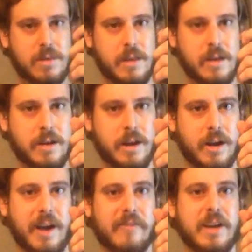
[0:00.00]
And
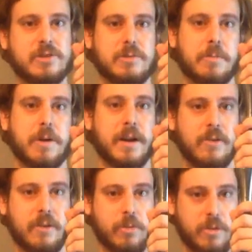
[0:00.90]
I've actually been
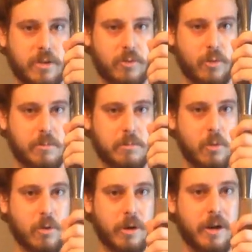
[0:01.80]
practicing with this one
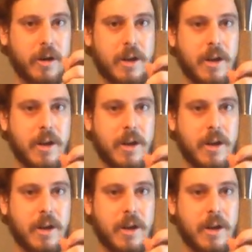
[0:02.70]
more